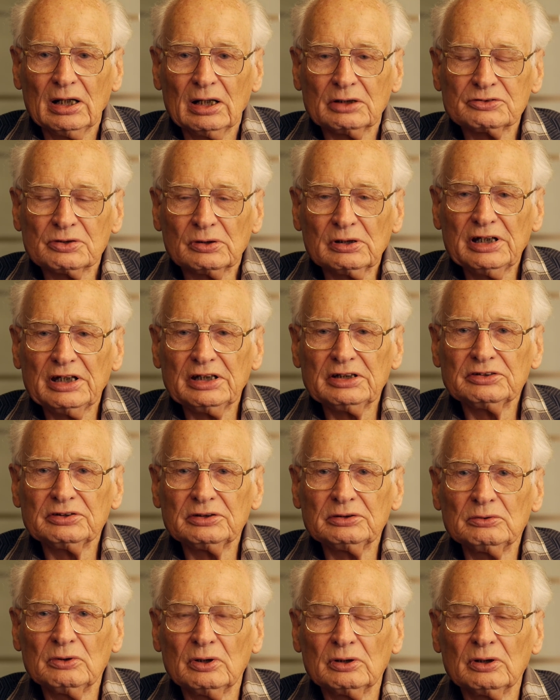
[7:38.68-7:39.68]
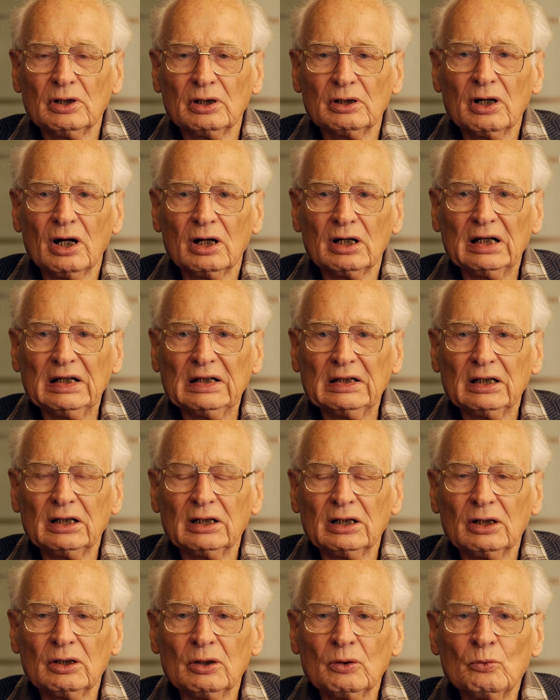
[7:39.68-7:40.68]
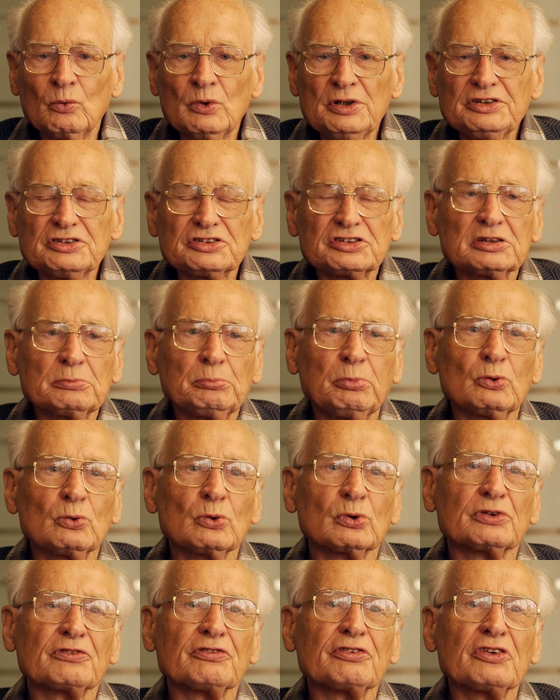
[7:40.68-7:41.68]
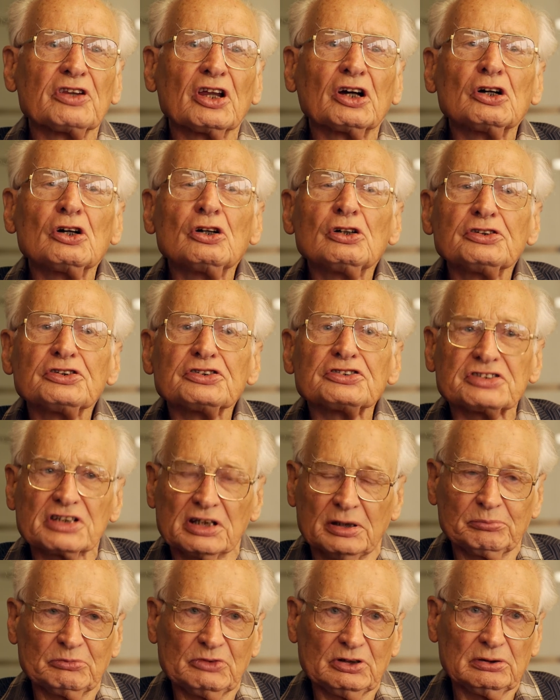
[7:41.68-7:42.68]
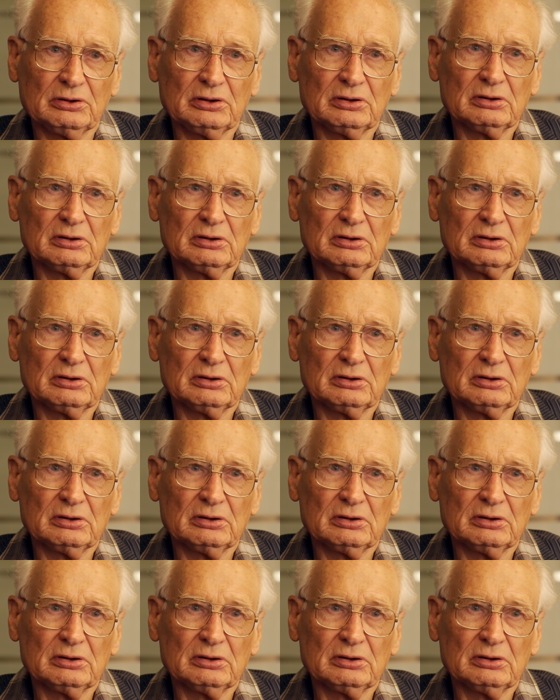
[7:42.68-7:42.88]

trying to win support for the concept